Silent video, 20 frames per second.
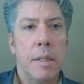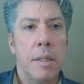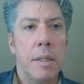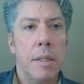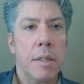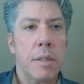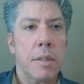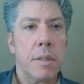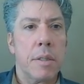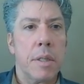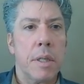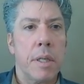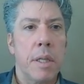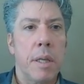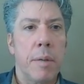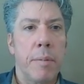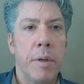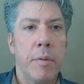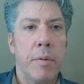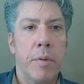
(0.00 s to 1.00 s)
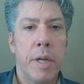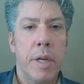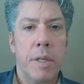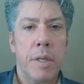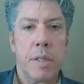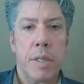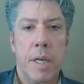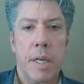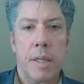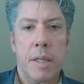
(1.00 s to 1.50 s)
Let's see, let me
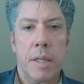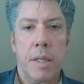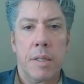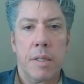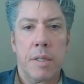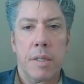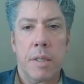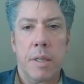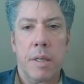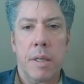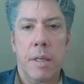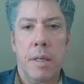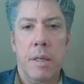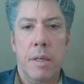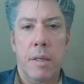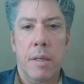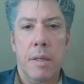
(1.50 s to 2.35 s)
reset this thing.